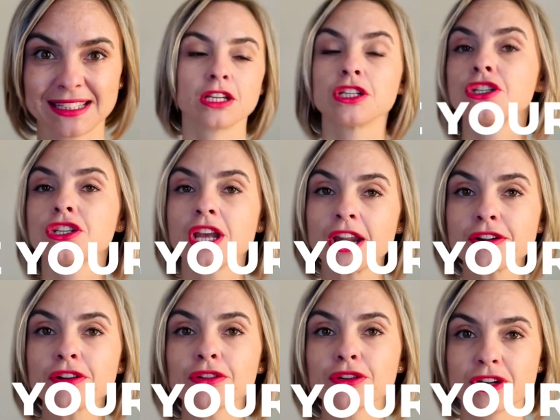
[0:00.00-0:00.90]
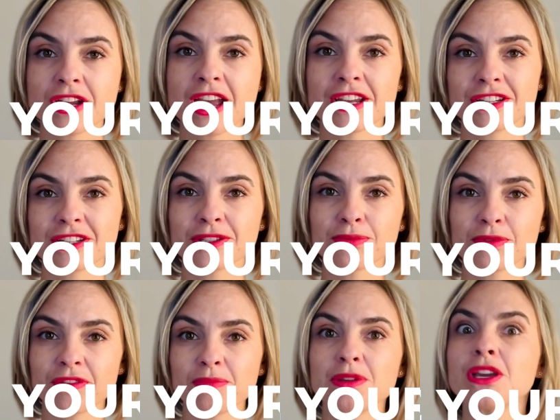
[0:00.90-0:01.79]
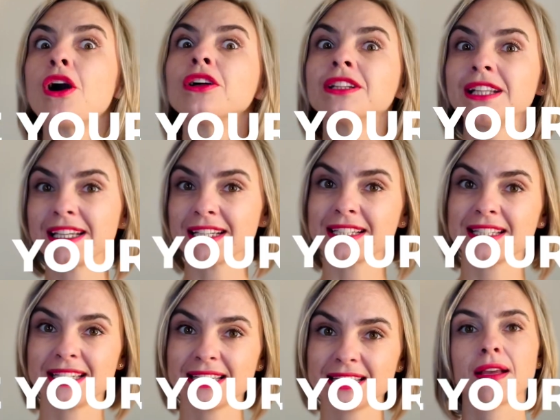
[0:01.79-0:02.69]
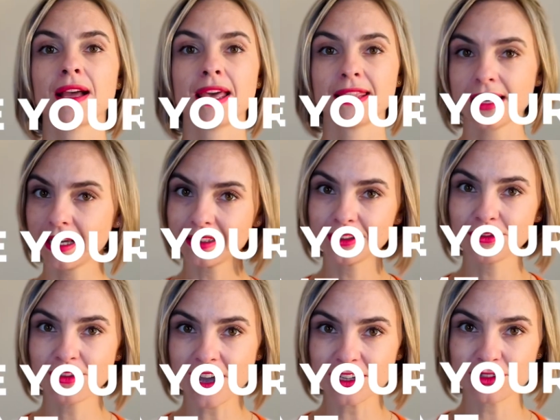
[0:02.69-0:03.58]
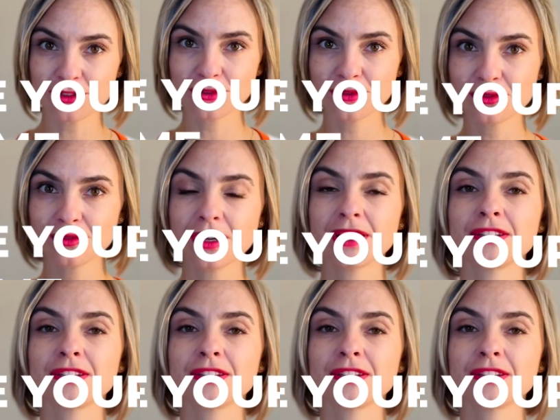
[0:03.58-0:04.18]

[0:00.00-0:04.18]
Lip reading: Share your creations with me on LinkedIn and I'll invite you